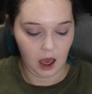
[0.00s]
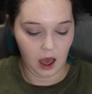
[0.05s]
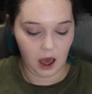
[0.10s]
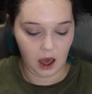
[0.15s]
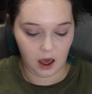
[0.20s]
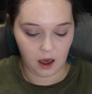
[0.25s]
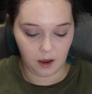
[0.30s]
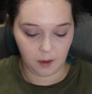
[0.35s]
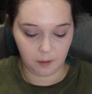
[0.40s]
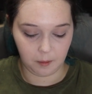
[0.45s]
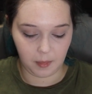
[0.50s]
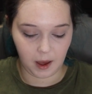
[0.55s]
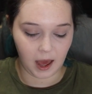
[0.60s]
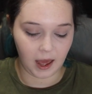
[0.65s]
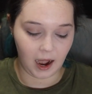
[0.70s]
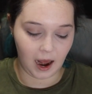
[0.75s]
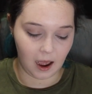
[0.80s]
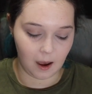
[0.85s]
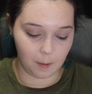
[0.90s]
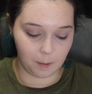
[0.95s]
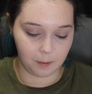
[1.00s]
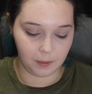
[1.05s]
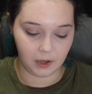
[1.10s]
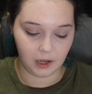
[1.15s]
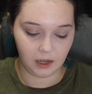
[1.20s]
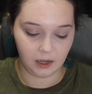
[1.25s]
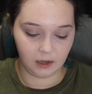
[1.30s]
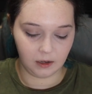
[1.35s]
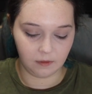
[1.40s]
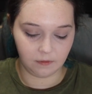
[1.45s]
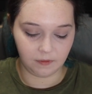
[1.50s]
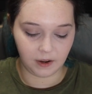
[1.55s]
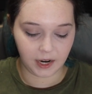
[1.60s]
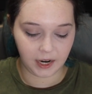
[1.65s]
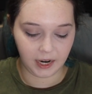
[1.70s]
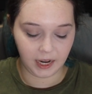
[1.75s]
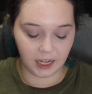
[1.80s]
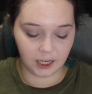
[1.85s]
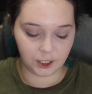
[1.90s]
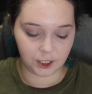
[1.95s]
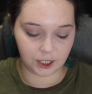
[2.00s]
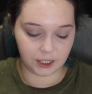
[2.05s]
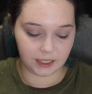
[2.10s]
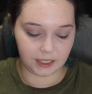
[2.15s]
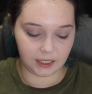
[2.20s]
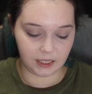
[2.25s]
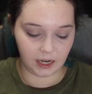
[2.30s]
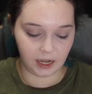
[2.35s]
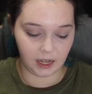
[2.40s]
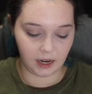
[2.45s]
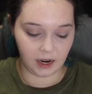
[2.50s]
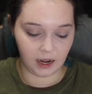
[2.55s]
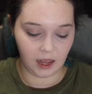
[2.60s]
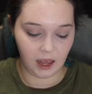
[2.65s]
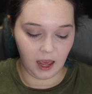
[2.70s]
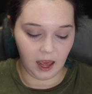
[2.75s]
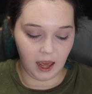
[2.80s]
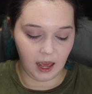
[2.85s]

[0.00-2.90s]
but I'm very interested